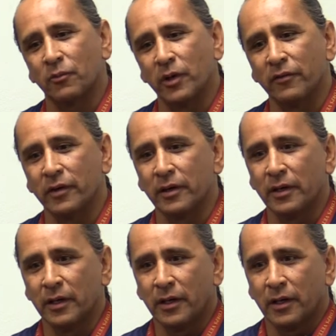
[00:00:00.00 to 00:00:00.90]

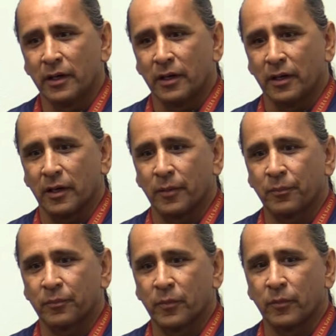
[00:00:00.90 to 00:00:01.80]
River.
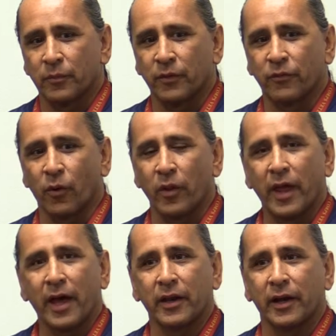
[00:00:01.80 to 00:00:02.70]
Before
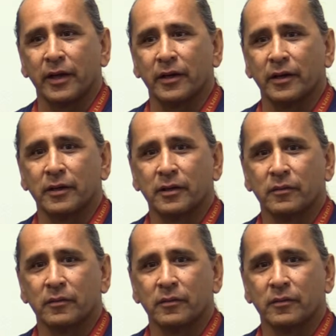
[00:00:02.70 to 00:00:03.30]
that I